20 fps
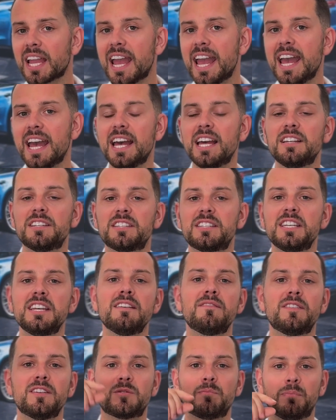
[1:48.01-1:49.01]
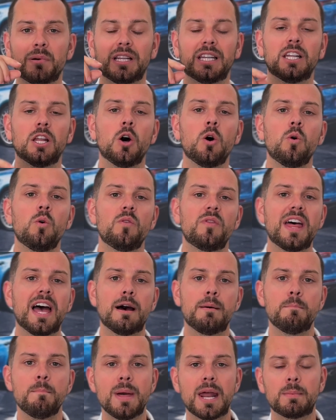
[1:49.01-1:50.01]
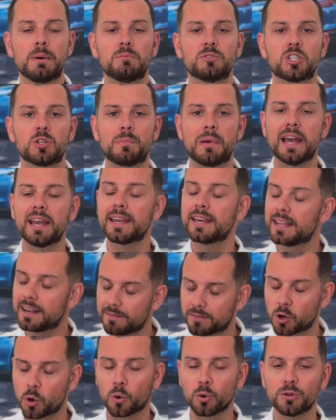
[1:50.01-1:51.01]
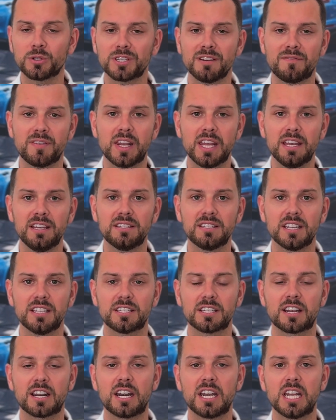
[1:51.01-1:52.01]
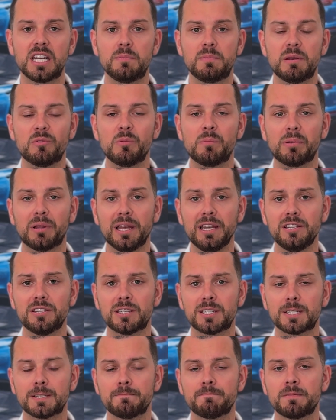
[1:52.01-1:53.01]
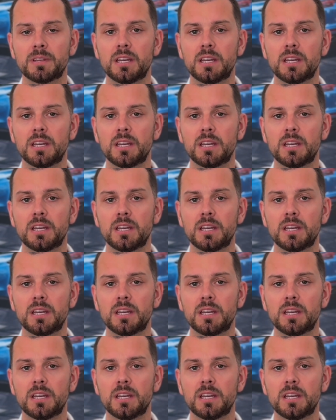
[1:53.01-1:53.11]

and see if it's below that minimum spec. And of course, if it is, it's going to need to be replaced.